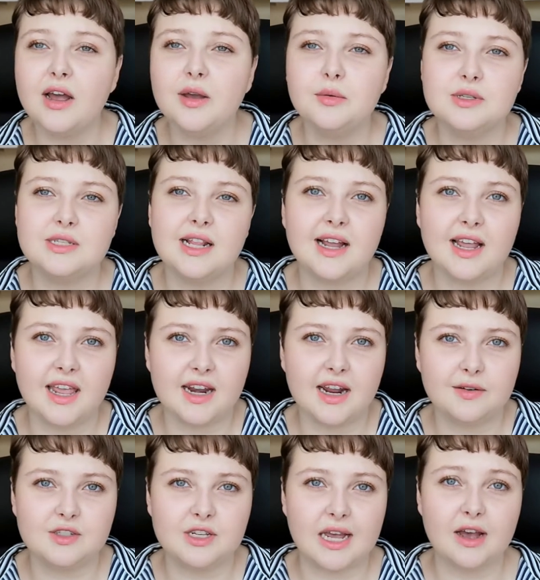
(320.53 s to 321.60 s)
I was lucky
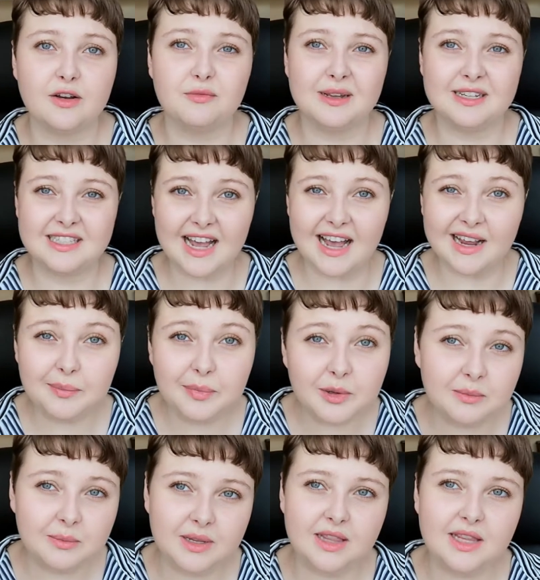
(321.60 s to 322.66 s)
enough to have my dad
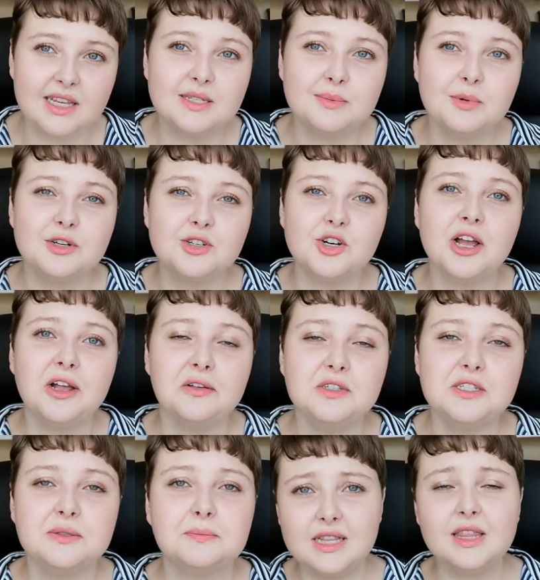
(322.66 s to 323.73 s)
build me these
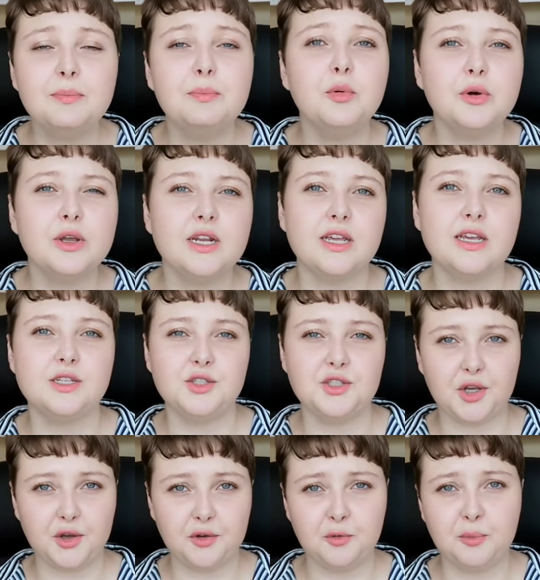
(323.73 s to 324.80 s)
bookshelves, but the point here is
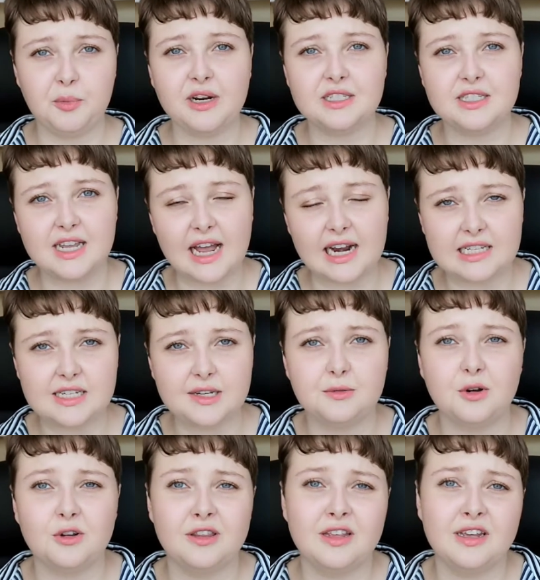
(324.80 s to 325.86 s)
to go for practicality
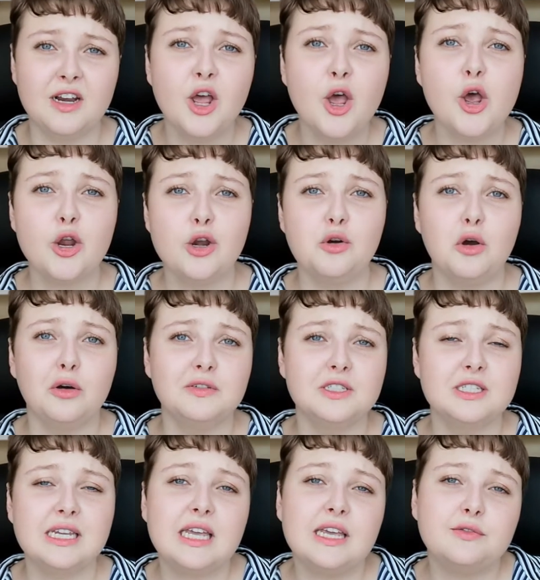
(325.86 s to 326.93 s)
rather than
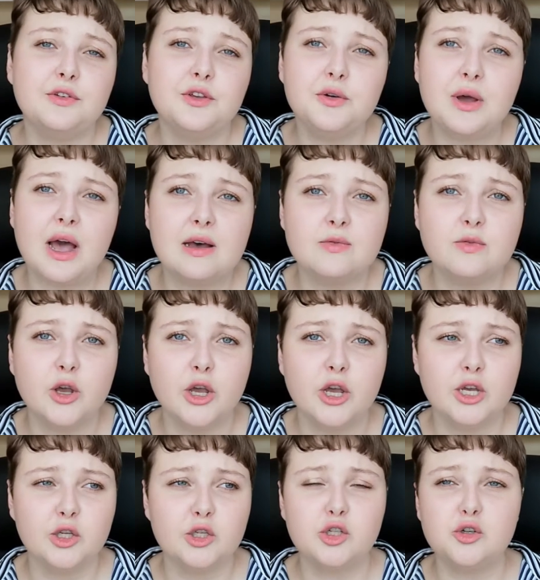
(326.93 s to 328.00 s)
novelty. If you have
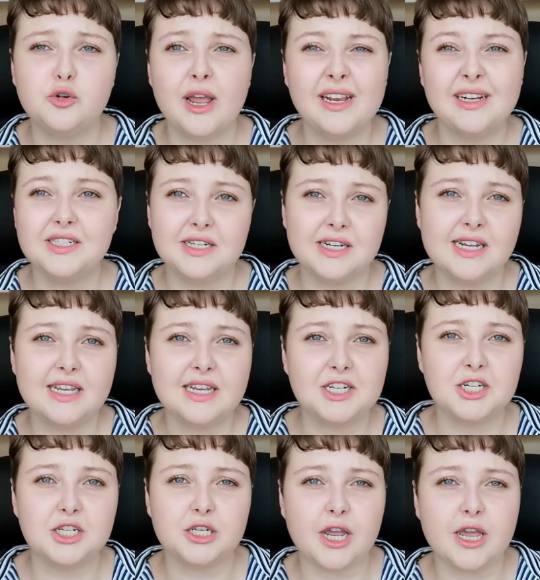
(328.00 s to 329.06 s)
strangely
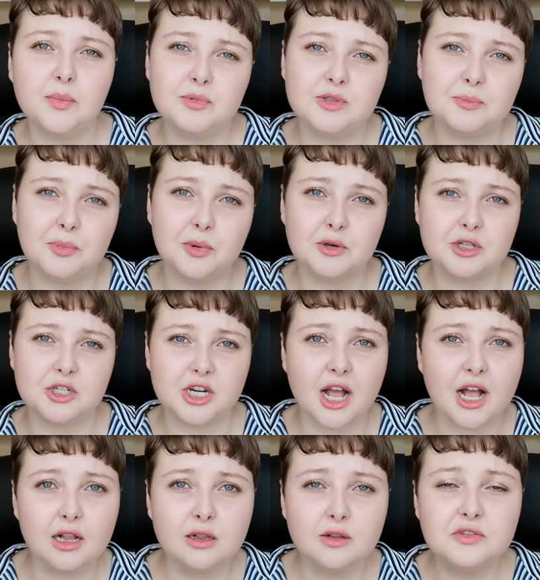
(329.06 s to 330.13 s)
shaped
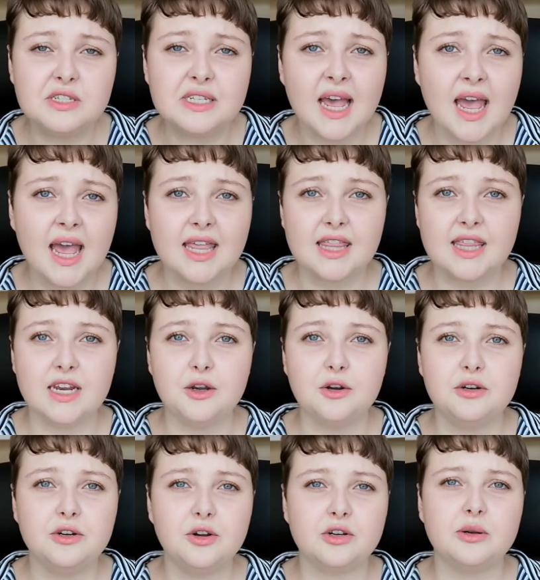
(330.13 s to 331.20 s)
bookshelves, then
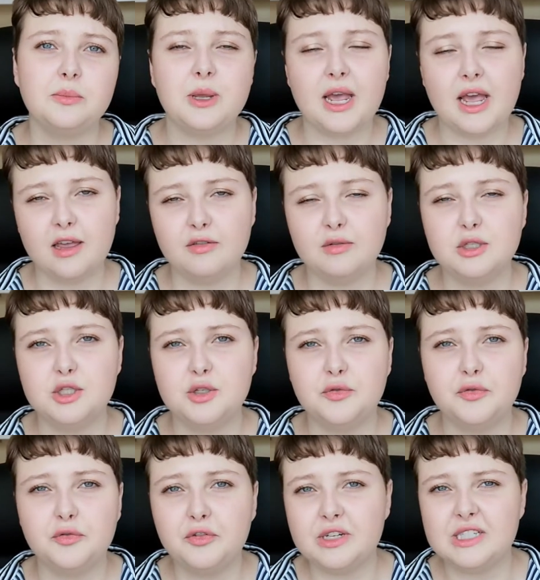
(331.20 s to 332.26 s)
you're not going to be able to
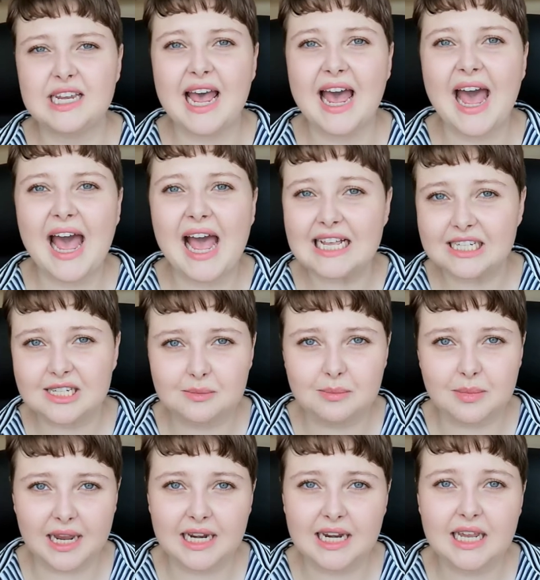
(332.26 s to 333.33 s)
fit as
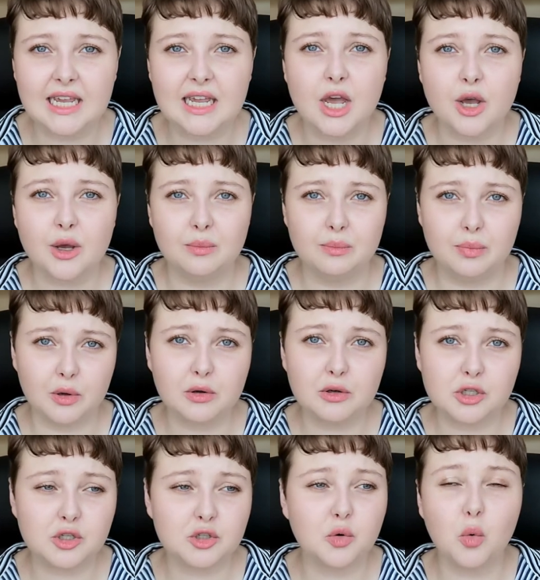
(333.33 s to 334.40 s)
many
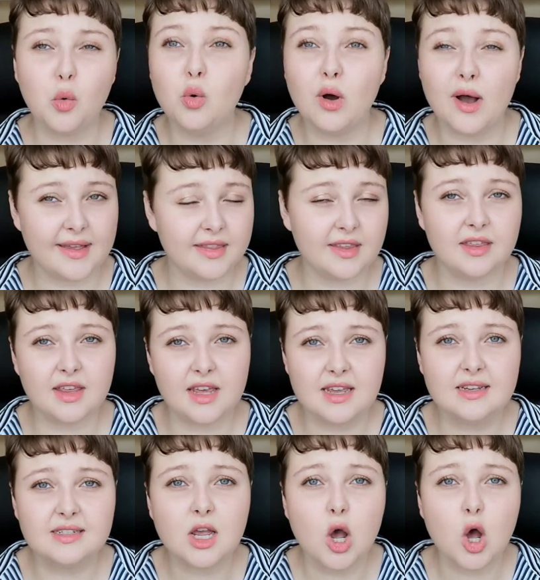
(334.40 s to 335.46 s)
books or other
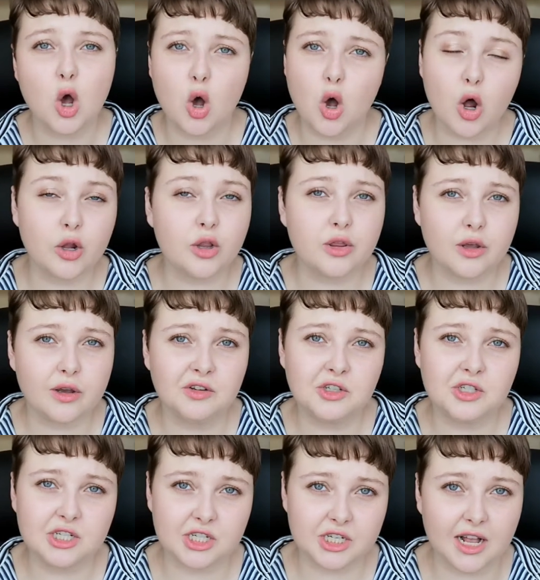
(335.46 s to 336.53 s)
things on
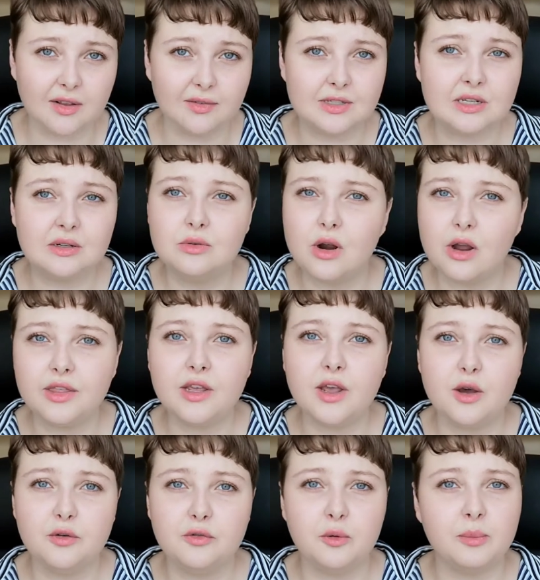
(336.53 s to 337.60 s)
those shelves. So rather
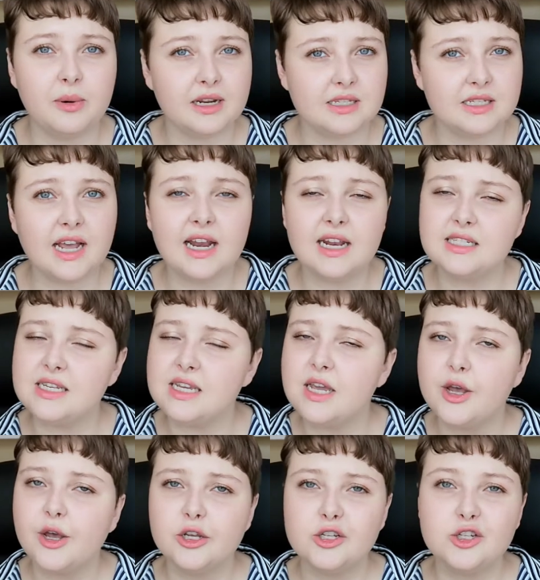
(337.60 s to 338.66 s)
go for
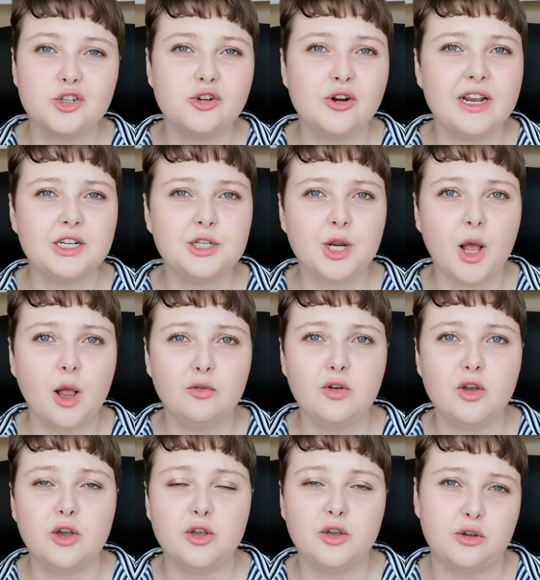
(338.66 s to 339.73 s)
practicality, straight shelf,
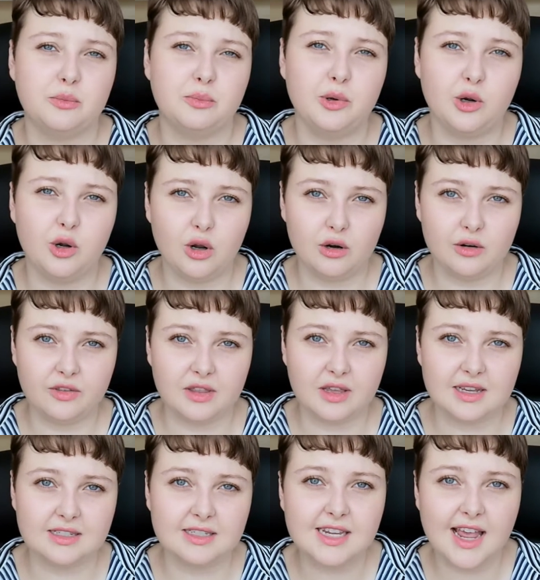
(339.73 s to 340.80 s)
you can put a lot of
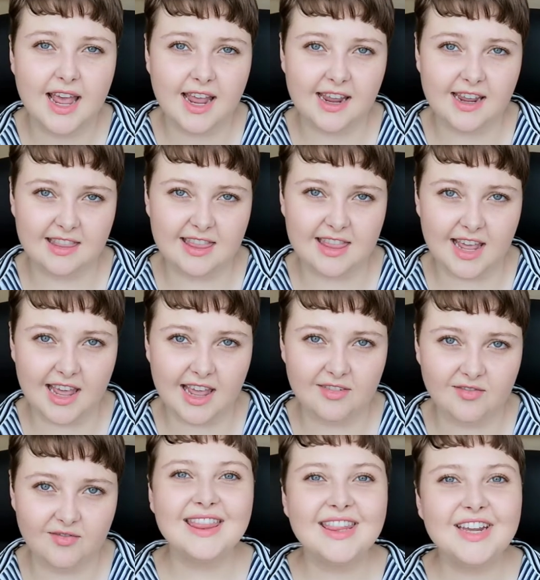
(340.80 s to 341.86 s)
things in there.
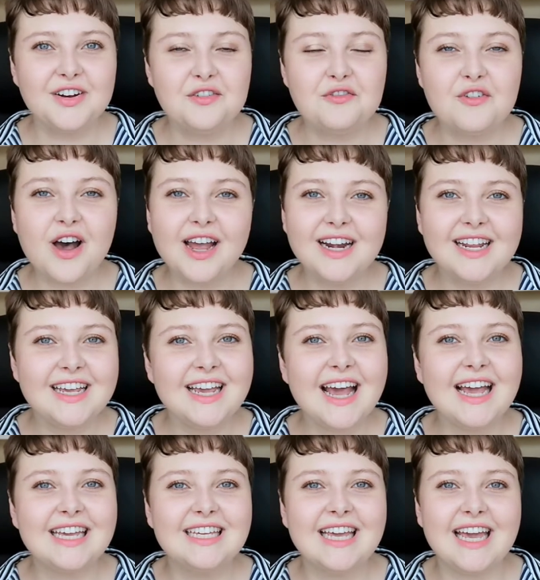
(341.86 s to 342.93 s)
And then finally,
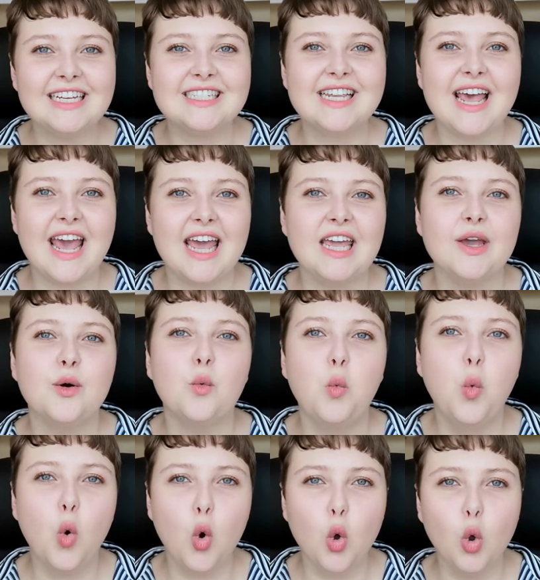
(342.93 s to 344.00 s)
get a
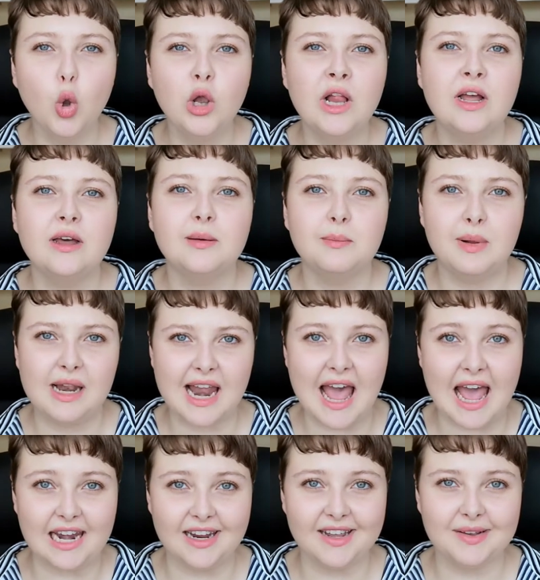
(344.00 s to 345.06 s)
wall
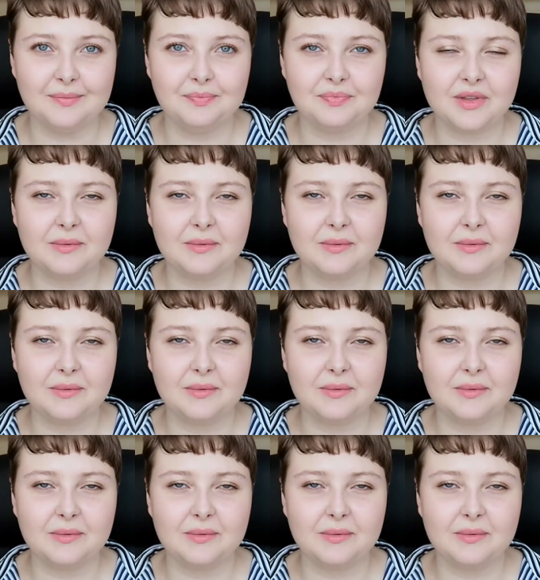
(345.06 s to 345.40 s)
planner.